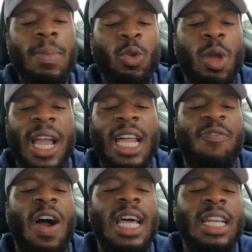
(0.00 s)
number three, we got a
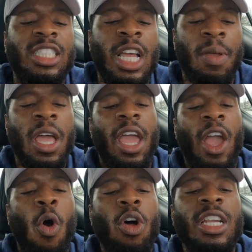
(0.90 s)
$5 tip.
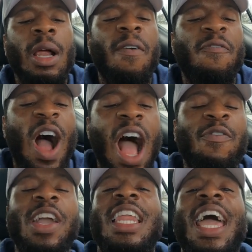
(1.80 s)
And order number
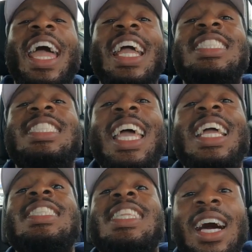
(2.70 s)
five, we got an
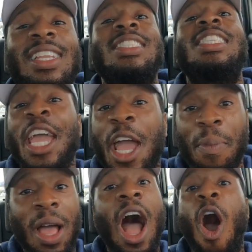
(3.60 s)
$18
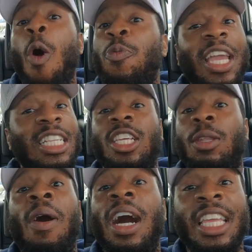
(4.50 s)
tip. I hope you get to
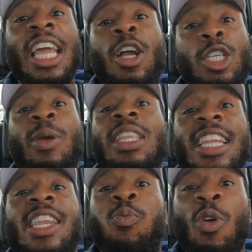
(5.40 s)
the money because we
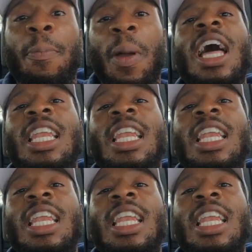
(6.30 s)
letting it rip.